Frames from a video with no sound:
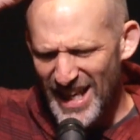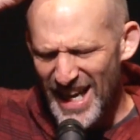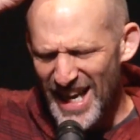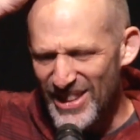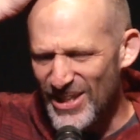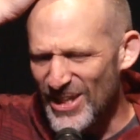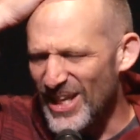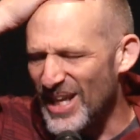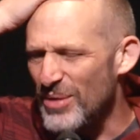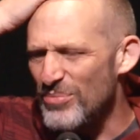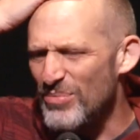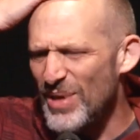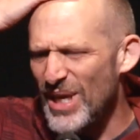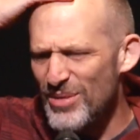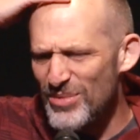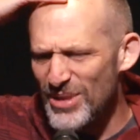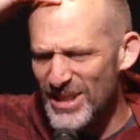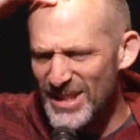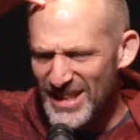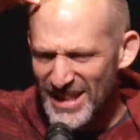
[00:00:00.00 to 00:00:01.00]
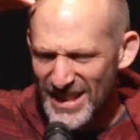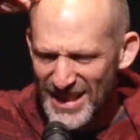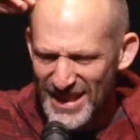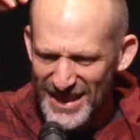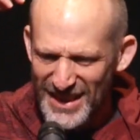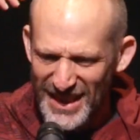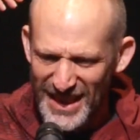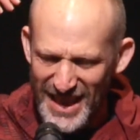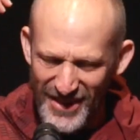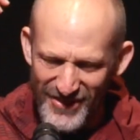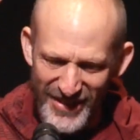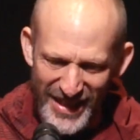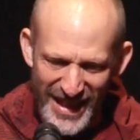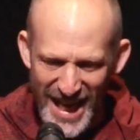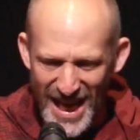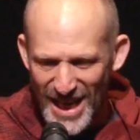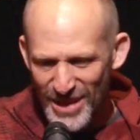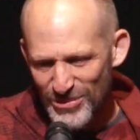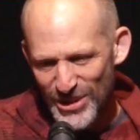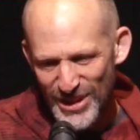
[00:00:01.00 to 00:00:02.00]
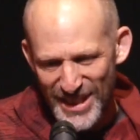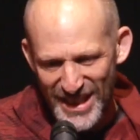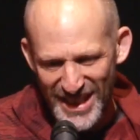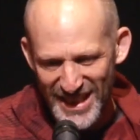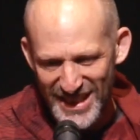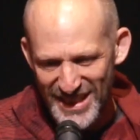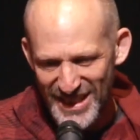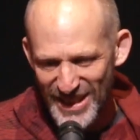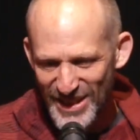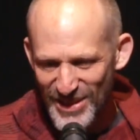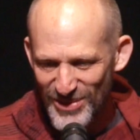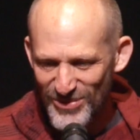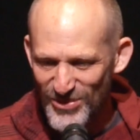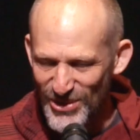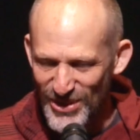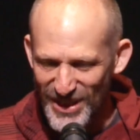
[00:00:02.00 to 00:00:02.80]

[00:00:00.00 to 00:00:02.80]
I thought maybe they'd have Animal Kingdom